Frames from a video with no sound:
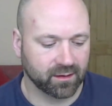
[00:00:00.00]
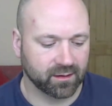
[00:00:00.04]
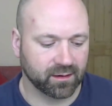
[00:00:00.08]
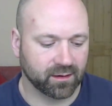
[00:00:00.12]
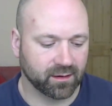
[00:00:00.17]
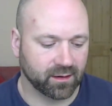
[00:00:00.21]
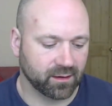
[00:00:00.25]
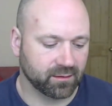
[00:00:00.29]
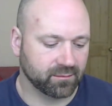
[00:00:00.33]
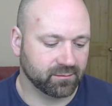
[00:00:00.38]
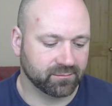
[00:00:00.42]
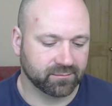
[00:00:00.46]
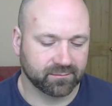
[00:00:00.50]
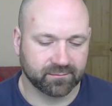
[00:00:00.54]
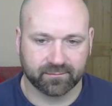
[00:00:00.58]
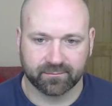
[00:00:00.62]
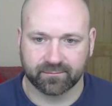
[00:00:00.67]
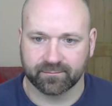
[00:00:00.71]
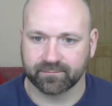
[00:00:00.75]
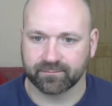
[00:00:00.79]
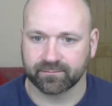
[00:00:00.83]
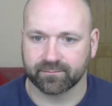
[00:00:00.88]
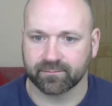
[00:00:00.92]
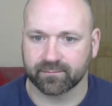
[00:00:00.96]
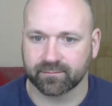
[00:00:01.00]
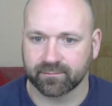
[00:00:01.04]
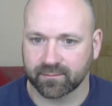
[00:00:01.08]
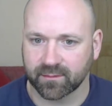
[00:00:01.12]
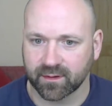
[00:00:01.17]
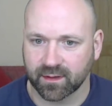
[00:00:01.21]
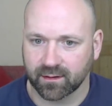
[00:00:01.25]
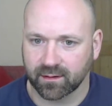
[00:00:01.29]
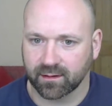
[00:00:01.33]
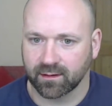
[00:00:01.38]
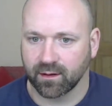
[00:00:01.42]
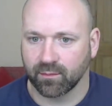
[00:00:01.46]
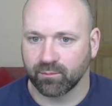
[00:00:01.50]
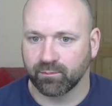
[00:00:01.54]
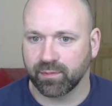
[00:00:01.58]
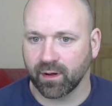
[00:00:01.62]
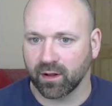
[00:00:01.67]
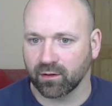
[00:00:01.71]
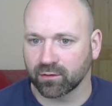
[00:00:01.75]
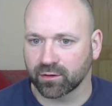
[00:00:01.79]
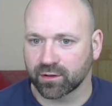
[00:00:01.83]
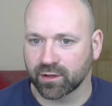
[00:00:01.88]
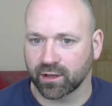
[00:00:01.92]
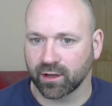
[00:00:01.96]
you know, a
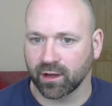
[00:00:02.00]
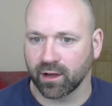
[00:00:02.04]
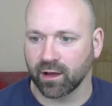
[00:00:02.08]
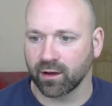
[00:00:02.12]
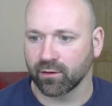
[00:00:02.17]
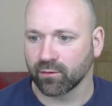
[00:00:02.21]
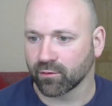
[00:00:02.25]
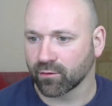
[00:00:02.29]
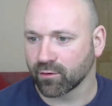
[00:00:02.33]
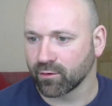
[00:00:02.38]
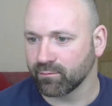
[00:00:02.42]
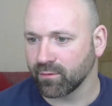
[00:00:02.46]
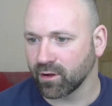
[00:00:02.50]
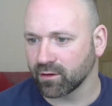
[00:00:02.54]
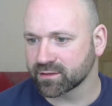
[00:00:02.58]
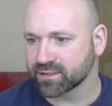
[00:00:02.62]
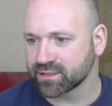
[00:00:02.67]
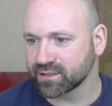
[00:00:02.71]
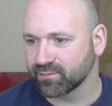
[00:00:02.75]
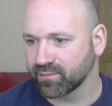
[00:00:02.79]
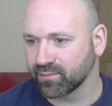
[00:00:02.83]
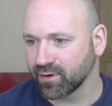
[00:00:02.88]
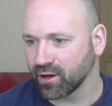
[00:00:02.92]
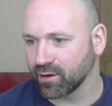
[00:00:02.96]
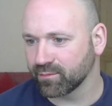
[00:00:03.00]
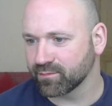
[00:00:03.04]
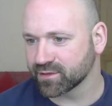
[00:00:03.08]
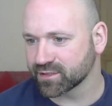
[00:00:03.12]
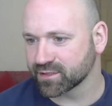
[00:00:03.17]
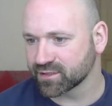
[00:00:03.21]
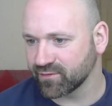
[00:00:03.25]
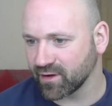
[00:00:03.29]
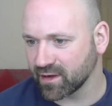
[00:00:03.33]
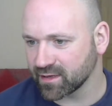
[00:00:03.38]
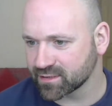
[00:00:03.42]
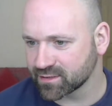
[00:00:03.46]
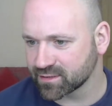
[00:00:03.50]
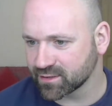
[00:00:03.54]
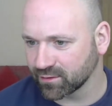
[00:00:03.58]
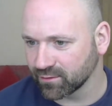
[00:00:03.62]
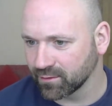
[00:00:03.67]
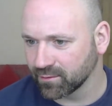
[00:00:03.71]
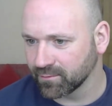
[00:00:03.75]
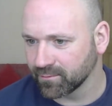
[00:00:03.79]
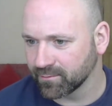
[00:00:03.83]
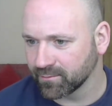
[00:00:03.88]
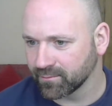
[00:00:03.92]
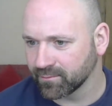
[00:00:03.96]
bulker or a multi-purpose
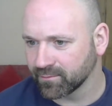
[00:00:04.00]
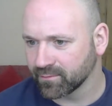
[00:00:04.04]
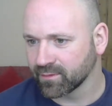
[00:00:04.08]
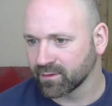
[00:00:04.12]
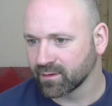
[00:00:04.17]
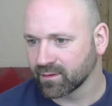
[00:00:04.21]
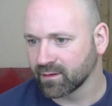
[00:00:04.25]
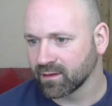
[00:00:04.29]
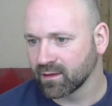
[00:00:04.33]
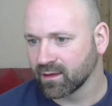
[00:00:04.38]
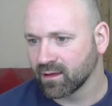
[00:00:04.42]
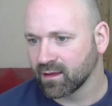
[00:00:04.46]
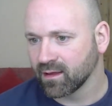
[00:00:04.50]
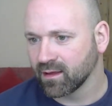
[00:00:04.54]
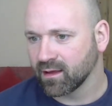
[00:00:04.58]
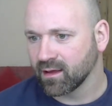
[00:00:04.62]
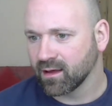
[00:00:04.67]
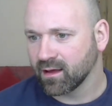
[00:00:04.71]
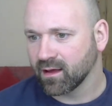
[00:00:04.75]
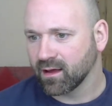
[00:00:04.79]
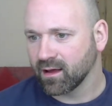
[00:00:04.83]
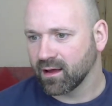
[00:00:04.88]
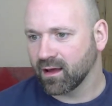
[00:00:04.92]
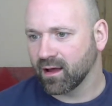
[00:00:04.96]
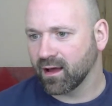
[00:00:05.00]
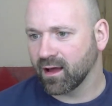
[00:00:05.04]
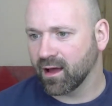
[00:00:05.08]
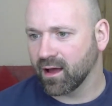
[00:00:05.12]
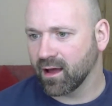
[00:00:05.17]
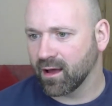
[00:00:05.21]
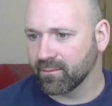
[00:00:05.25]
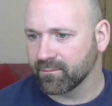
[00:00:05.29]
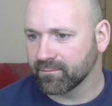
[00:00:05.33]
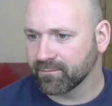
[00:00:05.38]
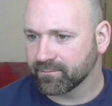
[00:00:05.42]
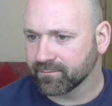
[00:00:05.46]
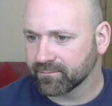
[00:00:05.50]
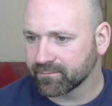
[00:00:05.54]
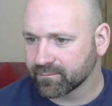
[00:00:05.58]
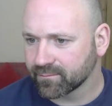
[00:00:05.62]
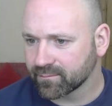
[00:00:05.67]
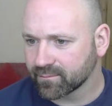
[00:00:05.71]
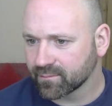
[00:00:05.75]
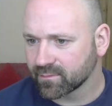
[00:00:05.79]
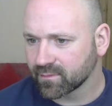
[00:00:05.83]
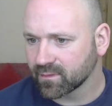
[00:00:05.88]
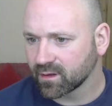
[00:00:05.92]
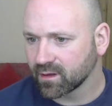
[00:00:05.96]
vessel.
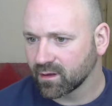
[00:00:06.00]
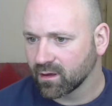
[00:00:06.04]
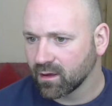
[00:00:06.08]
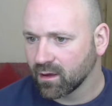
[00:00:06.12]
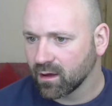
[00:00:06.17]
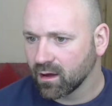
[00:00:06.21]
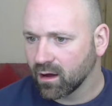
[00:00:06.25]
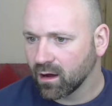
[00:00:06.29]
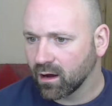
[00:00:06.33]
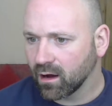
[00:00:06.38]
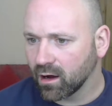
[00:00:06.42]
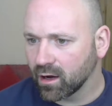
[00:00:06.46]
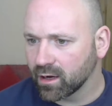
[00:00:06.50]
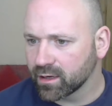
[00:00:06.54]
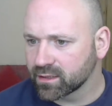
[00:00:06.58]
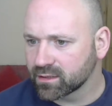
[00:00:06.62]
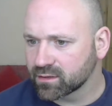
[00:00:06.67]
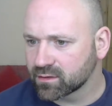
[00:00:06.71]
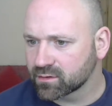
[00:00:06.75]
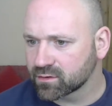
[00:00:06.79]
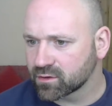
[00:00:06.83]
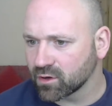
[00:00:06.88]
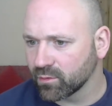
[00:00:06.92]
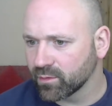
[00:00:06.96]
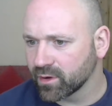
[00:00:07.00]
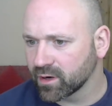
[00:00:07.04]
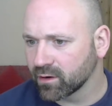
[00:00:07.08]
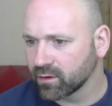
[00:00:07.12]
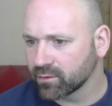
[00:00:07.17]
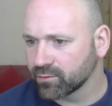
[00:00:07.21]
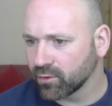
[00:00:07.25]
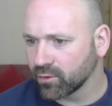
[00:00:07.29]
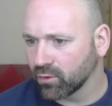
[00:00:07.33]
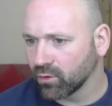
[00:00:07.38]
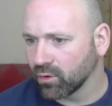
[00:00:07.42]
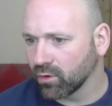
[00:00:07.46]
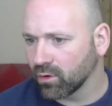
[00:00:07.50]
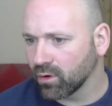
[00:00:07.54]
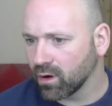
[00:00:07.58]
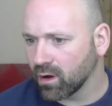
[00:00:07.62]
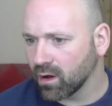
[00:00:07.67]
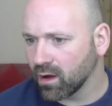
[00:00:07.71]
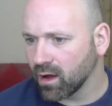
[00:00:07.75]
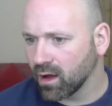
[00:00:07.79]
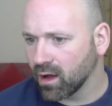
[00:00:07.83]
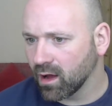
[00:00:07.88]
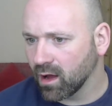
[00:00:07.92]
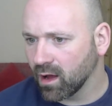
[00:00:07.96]
Hi,
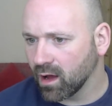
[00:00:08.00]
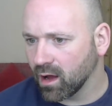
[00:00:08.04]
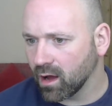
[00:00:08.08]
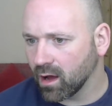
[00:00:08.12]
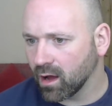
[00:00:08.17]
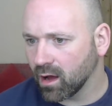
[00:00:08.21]
Dominador.